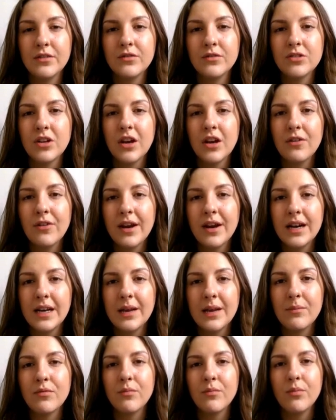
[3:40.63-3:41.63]
of
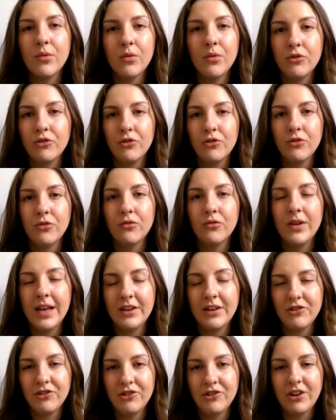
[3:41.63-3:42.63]
directly proportional
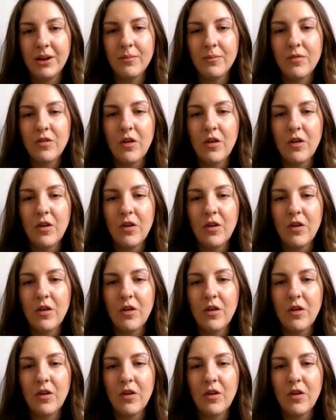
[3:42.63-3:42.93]
relationship.